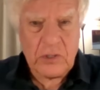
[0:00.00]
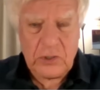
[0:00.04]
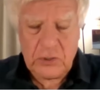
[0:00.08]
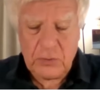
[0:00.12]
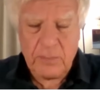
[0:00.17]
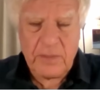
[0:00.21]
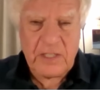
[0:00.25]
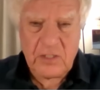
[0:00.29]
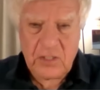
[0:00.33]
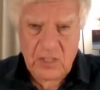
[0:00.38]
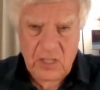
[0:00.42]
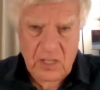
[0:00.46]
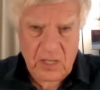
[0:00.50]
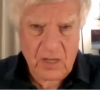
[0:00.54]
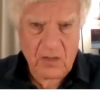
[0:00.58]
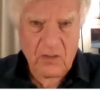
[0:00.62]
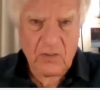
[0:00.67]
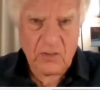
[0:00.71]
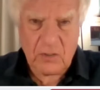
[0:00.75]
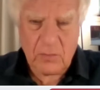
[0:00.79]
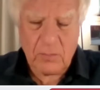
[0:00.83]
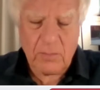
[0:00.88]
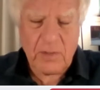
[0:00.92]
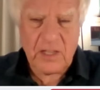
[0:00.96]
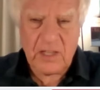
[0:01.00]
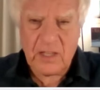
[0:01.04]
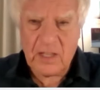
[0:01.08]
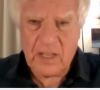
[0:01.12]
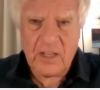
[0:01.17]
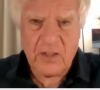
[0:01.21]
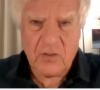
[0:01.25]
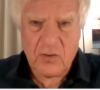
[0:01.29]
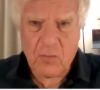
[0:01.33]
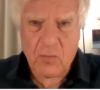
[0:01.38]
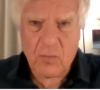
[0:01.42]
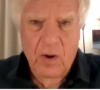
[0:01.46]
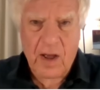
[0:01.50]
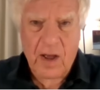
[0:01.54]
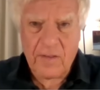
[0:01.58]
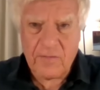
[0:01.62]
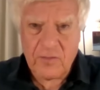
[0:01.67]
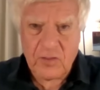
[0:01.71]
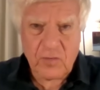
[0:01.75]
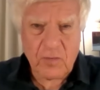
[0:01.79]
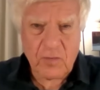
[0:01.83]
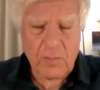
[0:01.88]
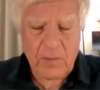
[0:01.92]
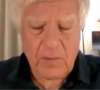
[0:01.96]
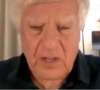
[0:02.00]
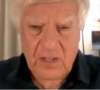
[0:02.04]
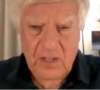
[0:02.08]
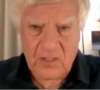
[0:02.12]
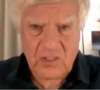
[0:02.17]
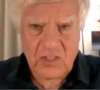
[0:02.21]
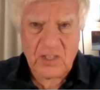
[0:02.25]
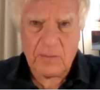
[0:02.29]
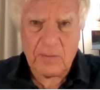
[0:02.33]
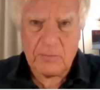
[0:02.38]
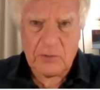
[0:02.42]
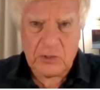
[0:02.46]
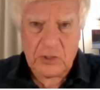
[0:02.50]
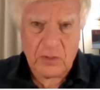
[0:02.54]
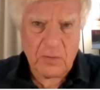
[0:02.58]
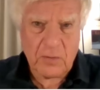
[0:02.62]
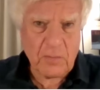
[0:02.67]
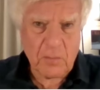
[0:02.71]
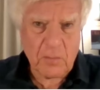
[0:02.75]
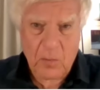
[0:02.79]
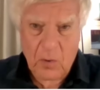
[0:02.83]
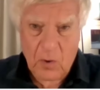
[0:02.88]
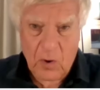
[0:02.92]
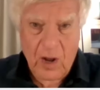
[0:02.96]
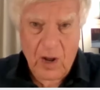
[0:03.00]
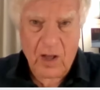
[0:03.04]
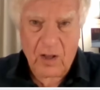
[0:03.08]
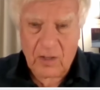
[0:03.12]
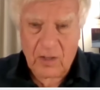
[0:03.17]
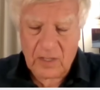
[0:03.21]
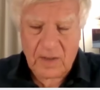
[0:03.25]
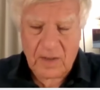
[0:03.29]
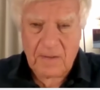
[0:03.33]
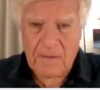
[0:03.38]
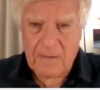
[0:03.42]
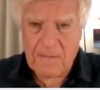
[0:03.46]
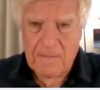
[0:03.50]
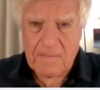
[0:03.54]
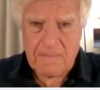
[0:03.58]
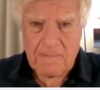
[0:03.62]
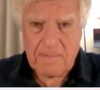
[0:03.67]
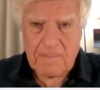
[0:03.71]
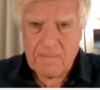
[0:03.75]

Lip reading: which means that ultimately it derives from a conception of morality.